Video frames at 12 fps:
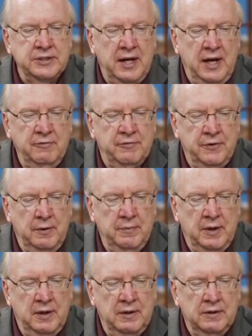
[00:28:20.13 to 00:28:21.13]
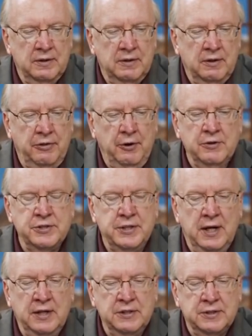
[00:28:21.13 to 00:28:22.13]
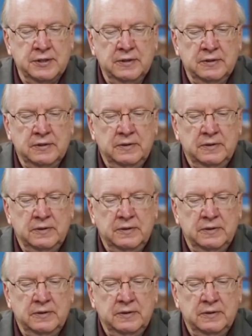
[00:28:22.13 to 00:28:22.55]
this came from Thursday's